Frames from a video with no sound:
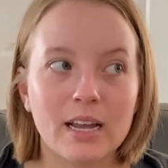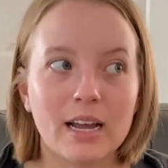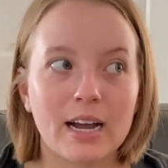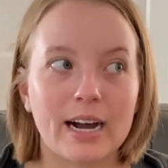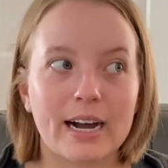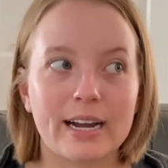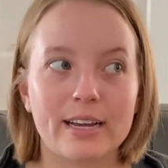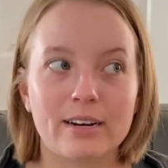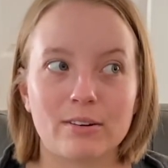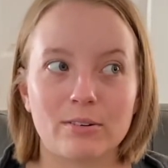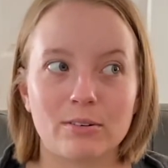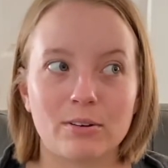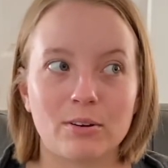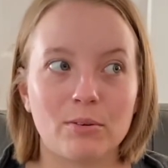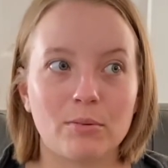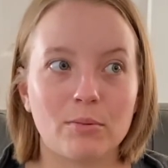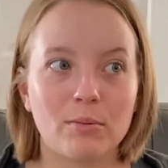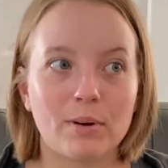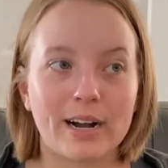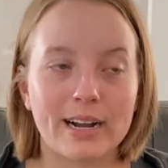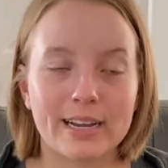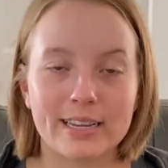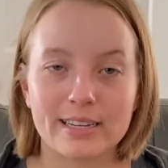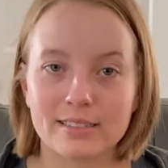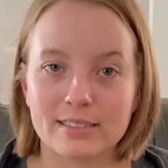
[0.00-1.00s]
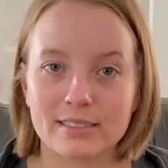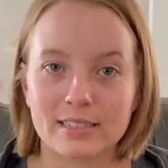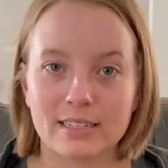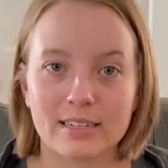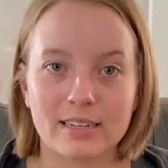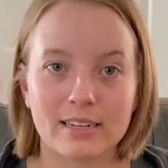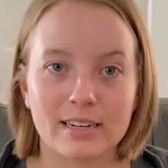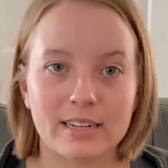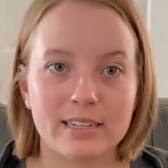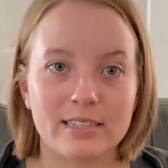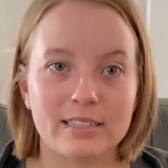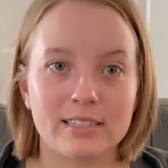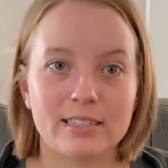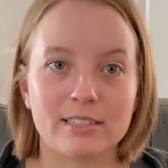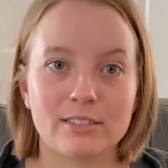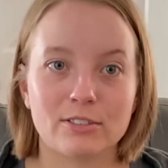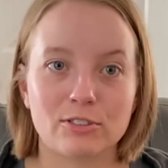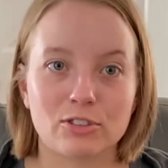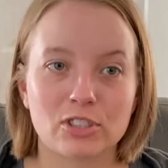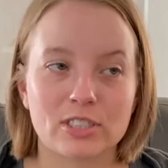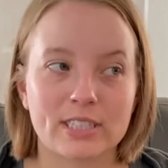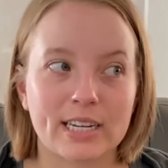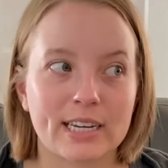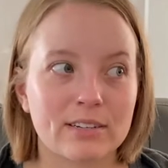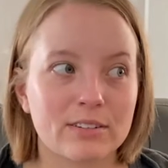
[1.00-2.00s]
I don't know why it said an 18-inch
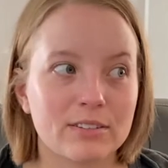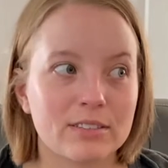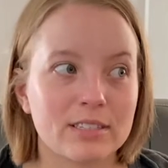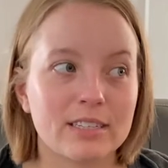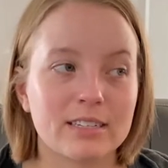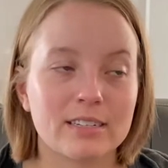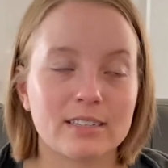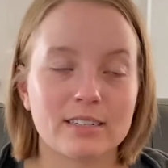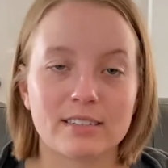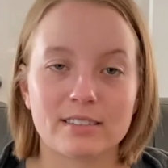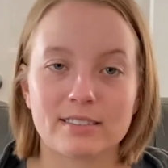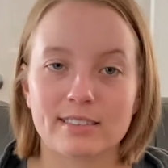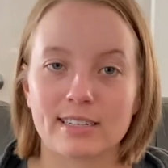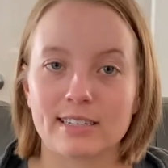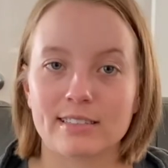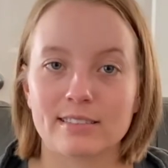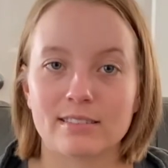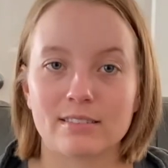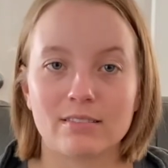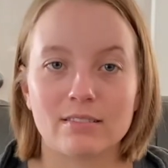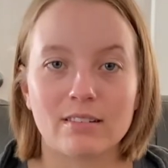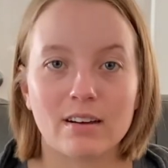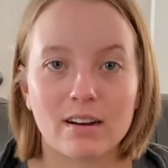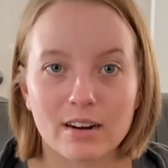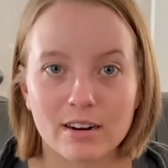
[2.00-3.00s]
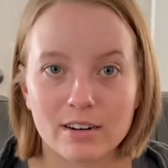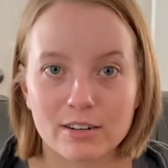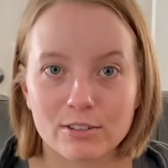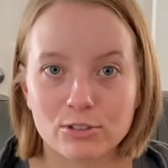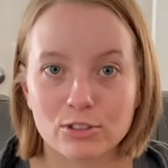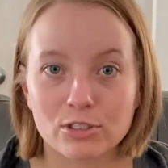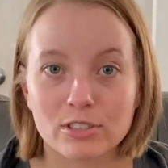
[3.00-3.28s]
saddle needed a size large.